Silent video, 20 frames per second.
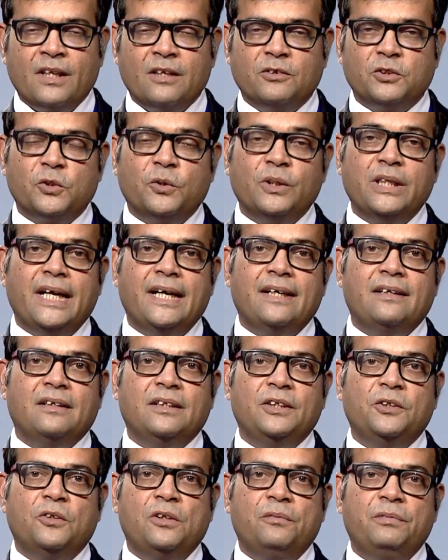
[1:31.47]
so that
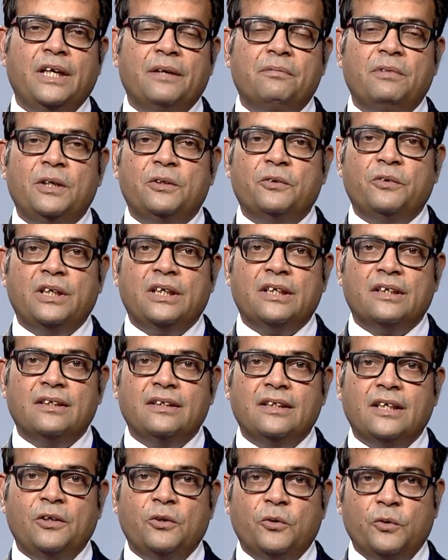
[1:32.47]
you will be able to
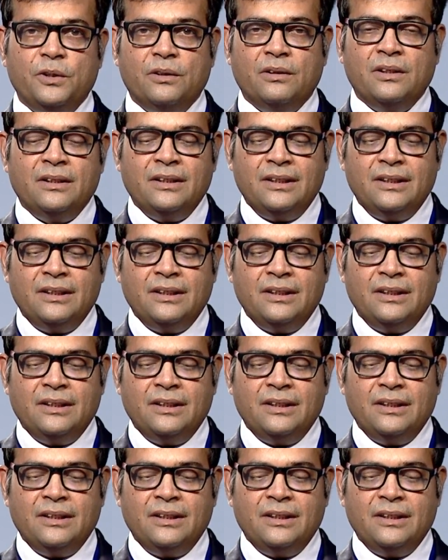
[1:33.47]
return the loan.